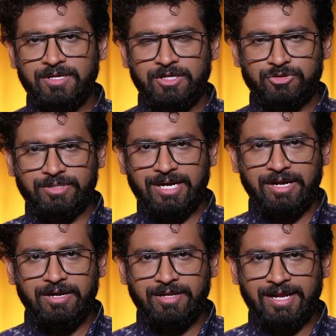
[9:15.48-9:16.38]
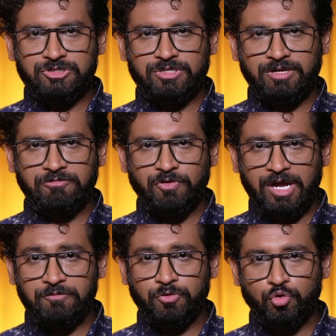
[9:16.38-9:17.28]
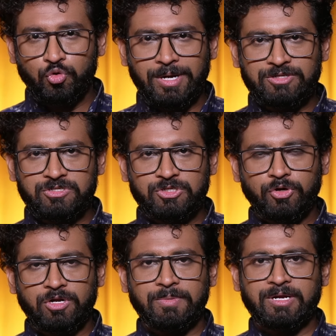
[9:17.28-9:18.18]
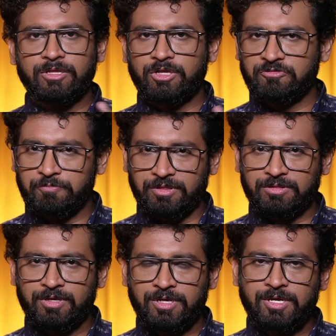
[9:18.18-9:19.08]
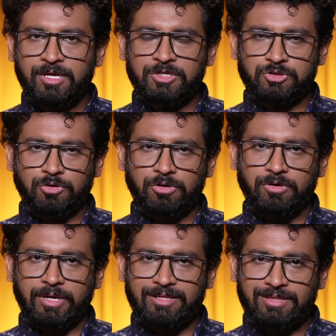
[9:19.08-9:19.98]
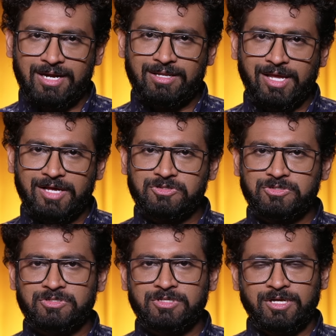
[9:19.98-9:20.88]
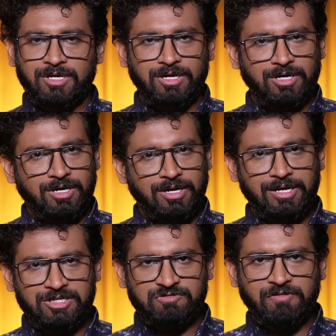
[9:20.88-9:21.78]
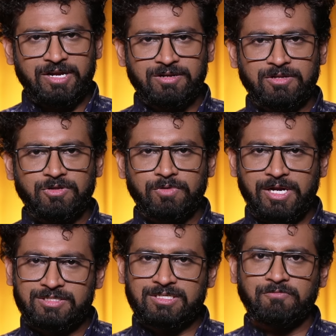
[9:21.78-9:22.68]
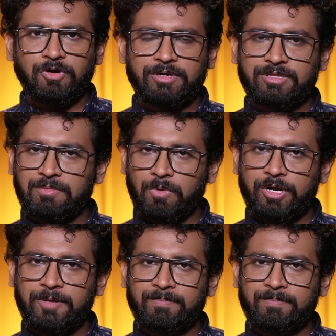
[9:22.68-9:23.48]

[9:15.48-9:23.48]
So that interaction, if you have too much, you are a prakriti of pith. So in that case, it is fine. You need some water in the morning